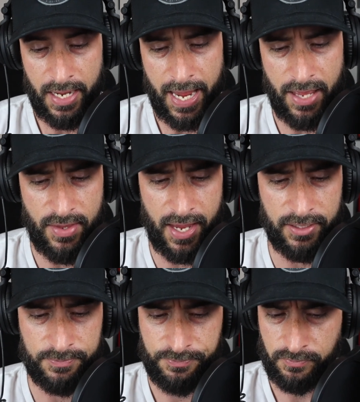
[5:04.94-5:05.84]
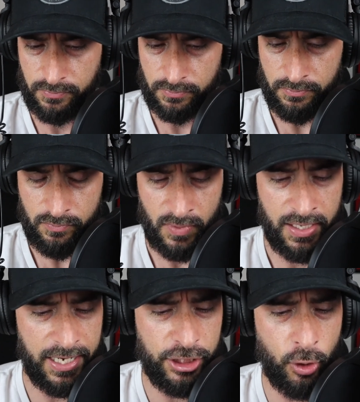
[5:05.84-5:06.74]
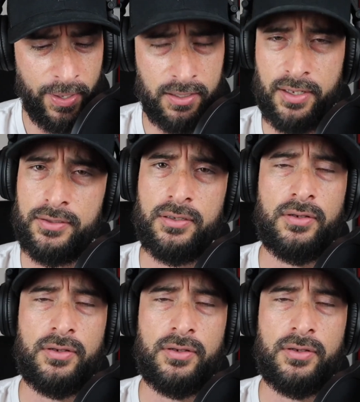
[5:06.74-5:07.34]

And then in New England,